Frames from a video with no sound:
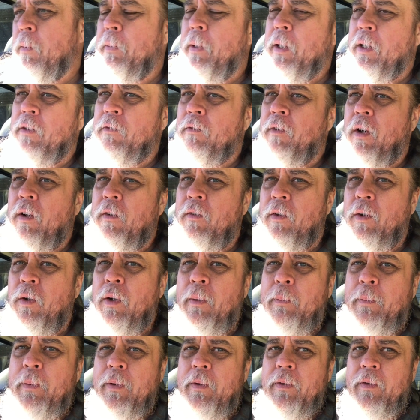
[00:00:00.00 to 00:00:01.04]
I picked the
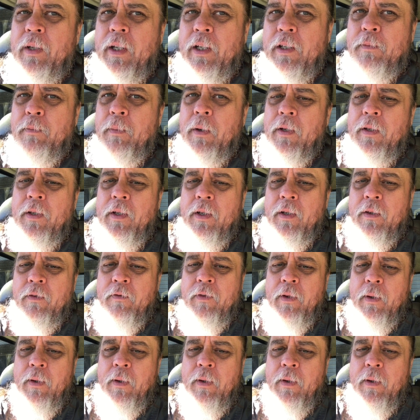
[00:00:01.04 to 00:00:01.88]
Volvo up next month here in